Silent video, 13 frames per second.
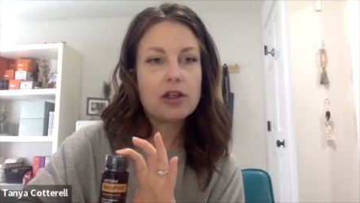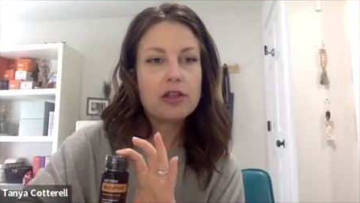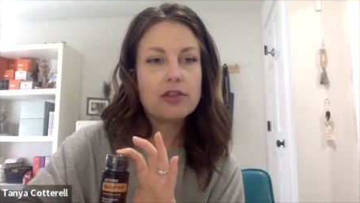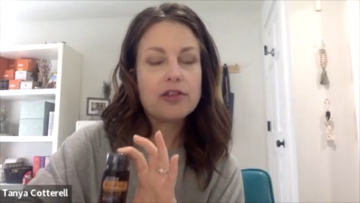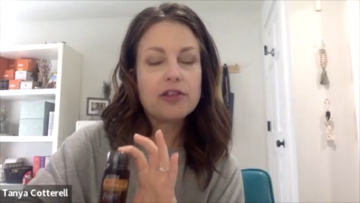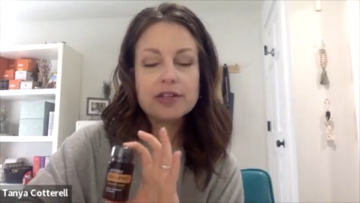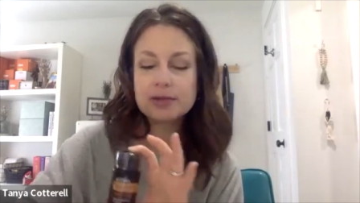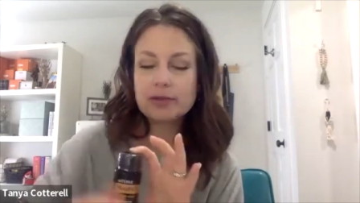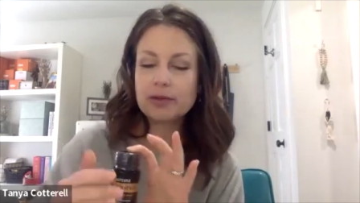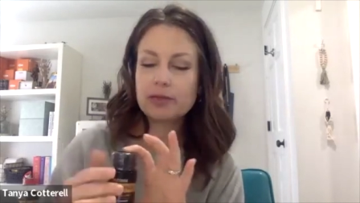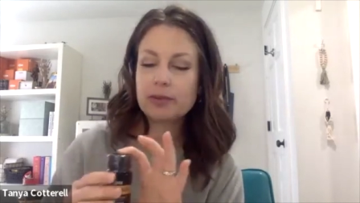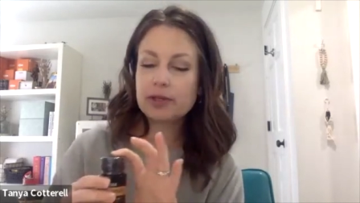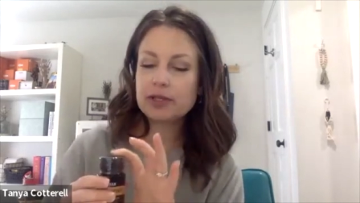this
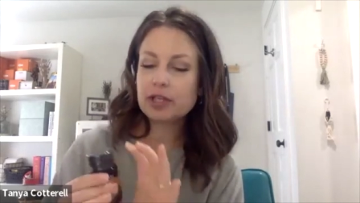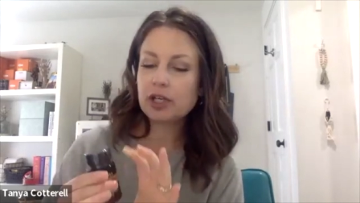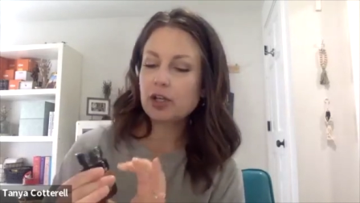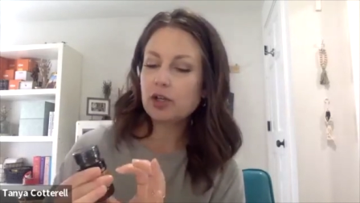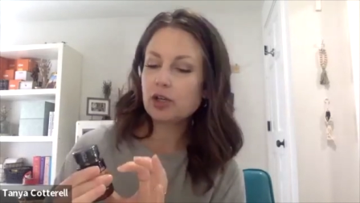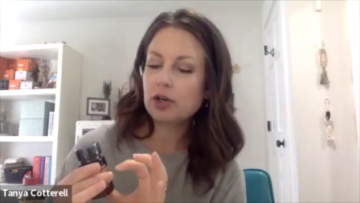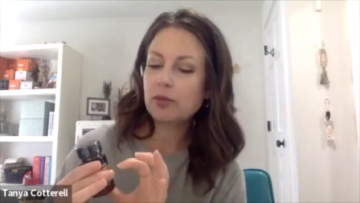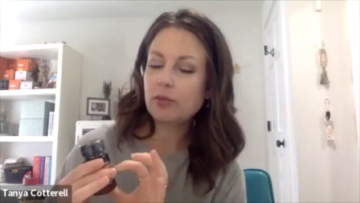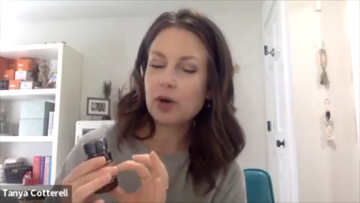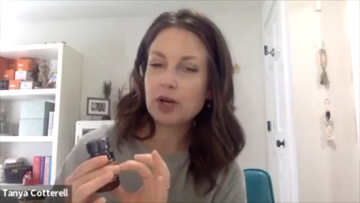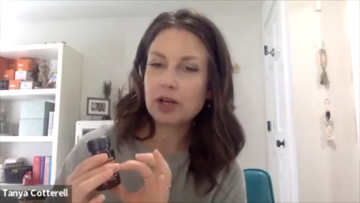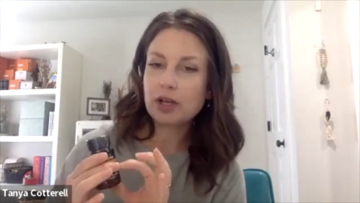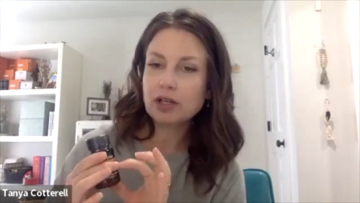particular
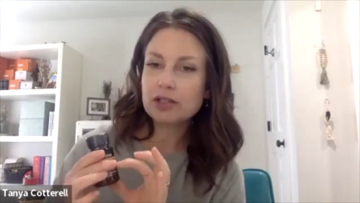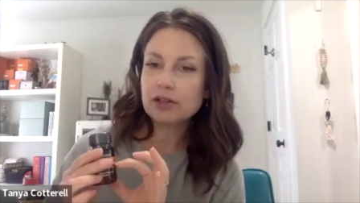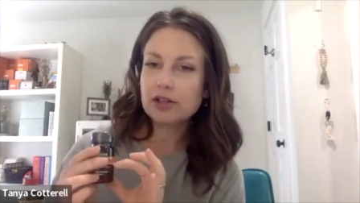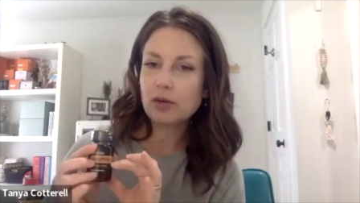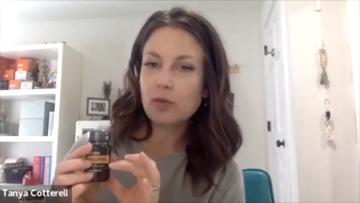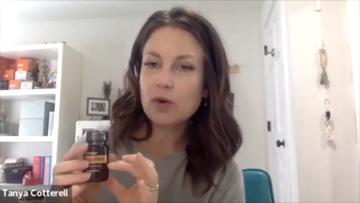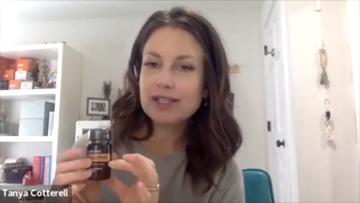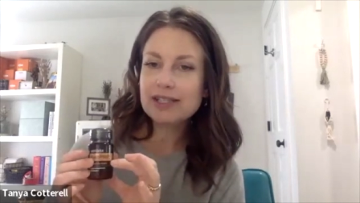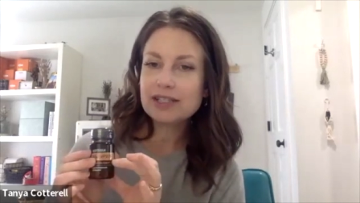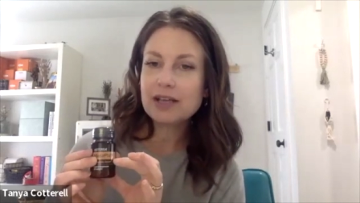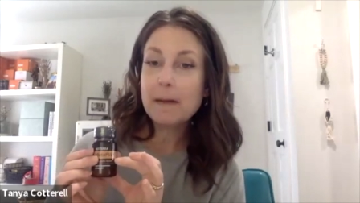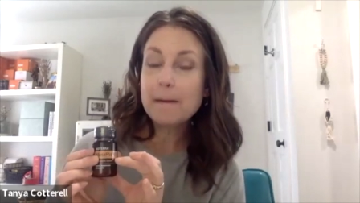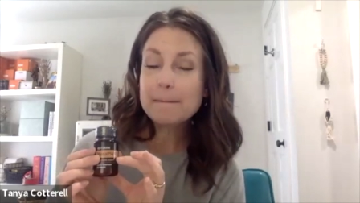product, there was
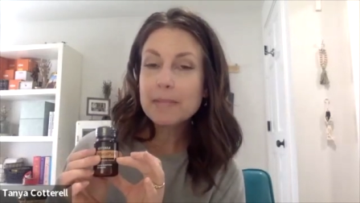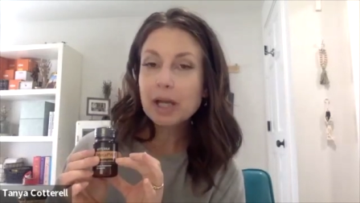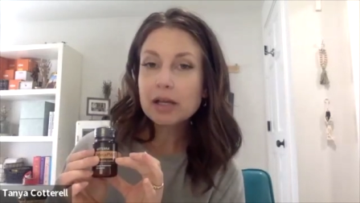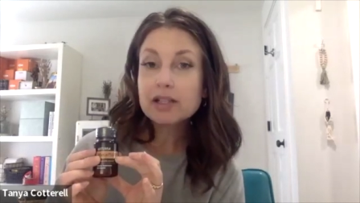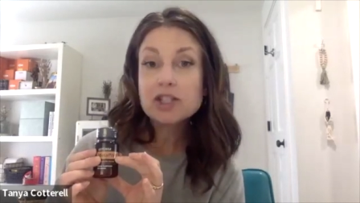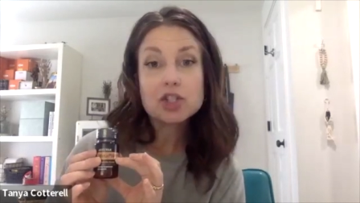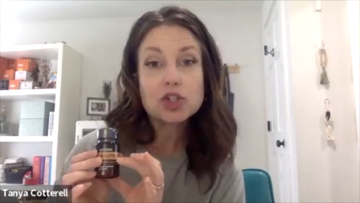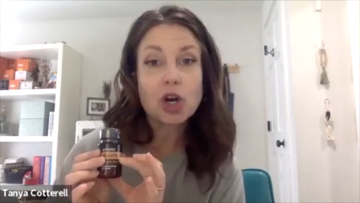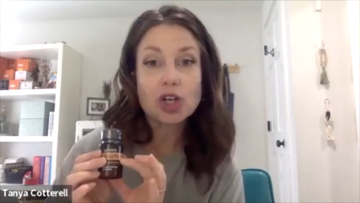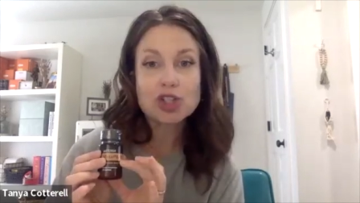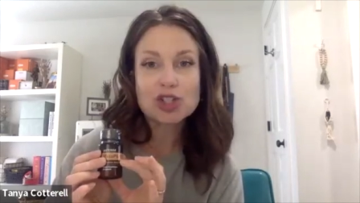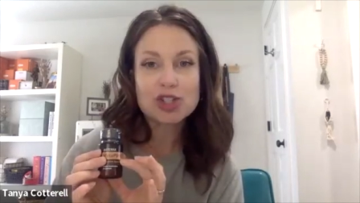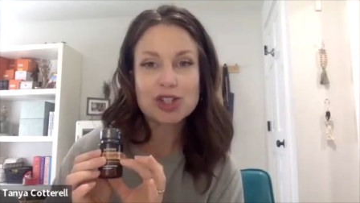some
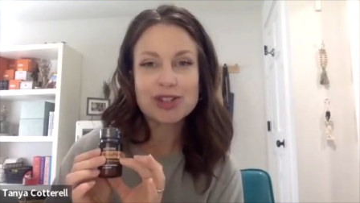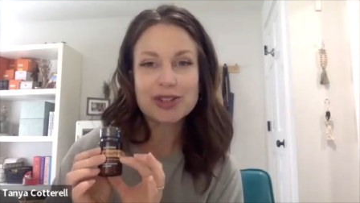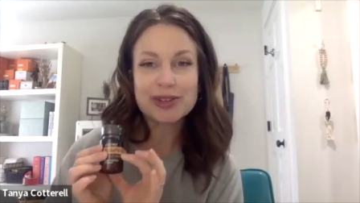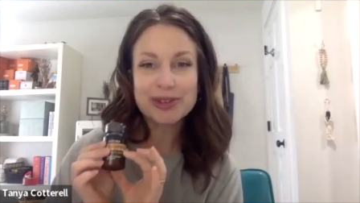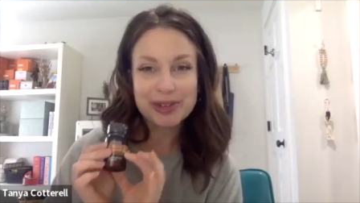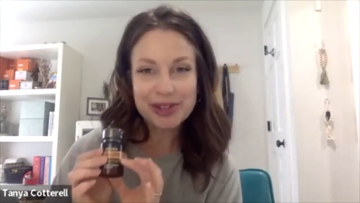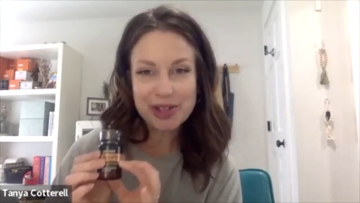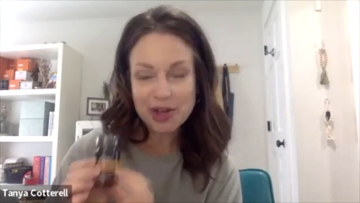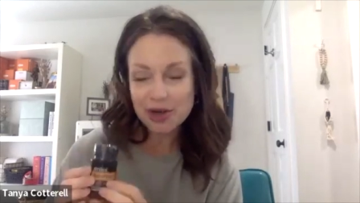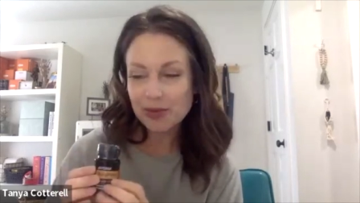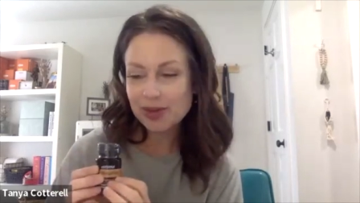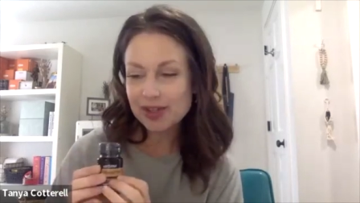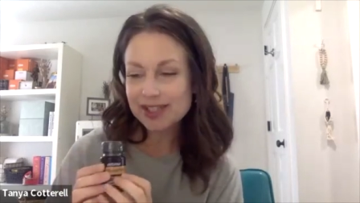instruction early
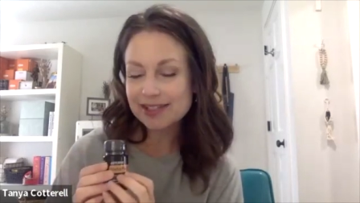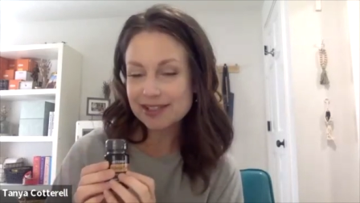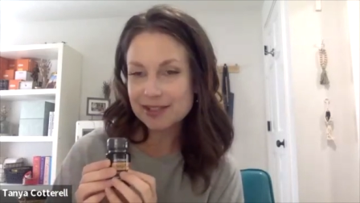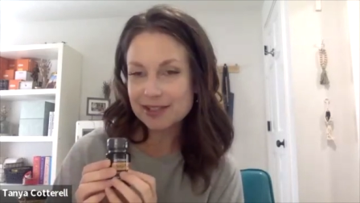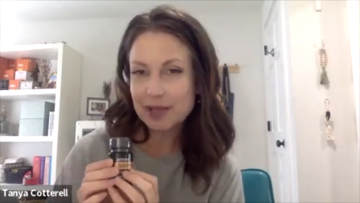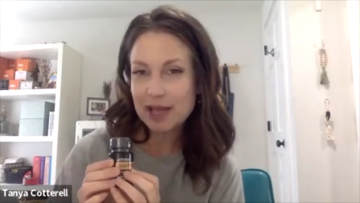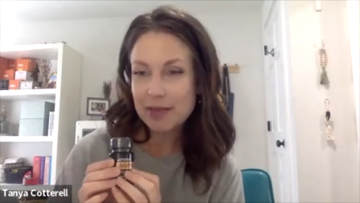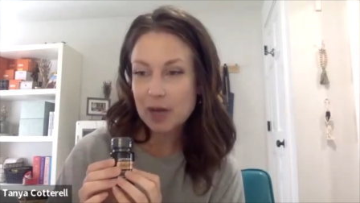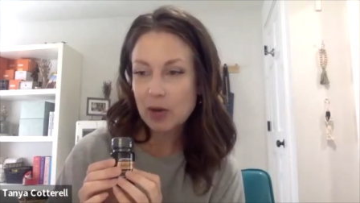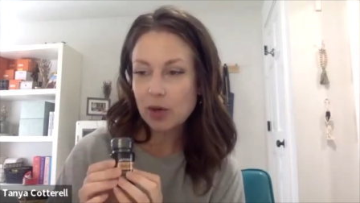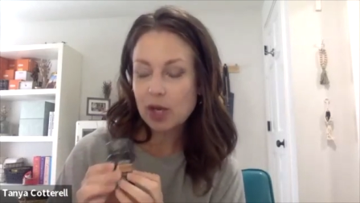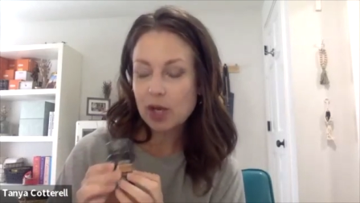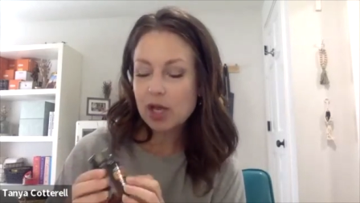on when the system came out